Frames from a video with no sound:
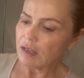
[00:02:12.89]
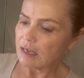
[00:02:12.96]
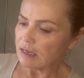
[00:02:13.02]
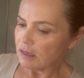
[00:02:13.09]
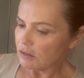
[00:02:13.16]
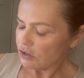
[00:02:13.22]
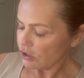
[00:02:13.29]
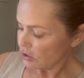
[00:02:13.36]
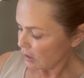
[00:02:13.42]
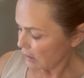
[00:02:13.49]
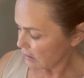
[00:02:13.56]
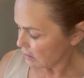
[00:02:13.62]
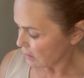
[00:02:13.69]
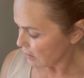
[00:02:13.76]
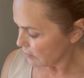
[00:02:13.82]
each
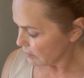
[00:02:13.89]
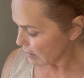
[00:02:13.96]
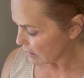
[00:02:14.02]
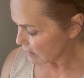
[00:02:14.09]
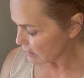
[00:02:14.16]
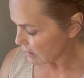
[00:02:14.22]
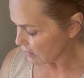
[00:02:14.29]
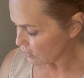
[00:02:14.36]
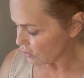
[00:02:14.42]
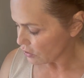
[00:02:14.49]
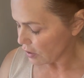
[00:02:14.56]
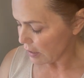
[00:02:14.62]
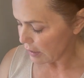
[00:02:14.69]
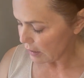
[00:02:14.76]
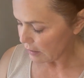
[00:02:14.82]
into the mixing
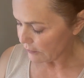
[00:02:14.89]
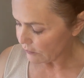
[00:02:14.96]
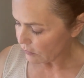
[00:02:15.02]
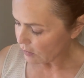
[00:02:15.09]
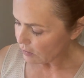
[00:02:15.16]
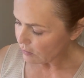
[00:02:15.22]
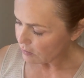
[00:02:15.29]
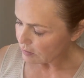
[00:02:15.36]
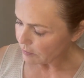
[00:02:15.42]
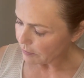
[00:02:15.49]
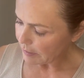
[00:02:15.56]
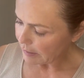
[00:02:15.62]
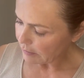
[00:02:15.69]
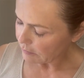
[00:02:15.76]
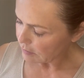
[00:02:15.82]
tray. Use
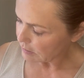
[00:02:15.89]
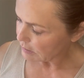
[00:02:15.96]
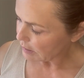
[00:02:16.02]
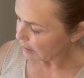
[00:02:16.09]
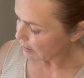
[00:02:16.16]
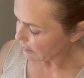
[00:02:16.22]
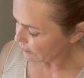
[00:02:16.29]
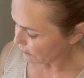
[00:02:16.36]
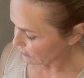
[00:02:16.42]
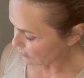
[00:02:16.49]
about the same,